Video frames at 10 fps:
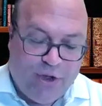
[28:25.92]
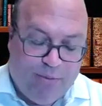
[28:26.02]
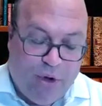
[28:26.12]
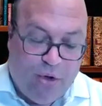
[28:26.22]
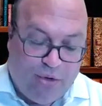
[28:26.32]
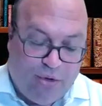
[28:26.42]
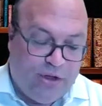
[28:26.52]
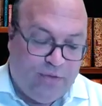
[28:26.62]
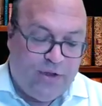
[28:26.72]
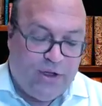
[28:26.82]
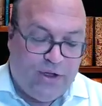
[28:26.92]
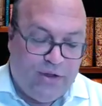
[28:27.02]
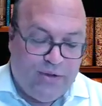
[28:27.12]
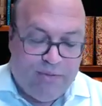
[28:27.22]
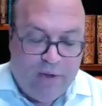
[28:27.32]
the bold of the
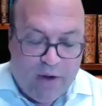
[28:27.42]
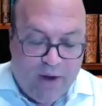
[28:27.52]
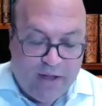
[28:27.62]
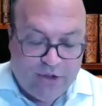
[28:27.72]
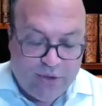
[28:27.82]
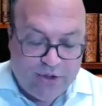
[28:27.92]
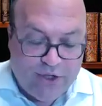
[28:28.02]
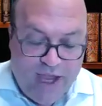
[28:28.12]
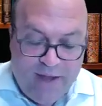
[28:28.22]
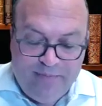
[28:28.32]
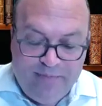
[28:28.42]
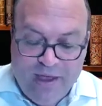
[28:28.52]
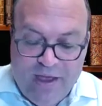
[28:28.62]
Maharal source 8.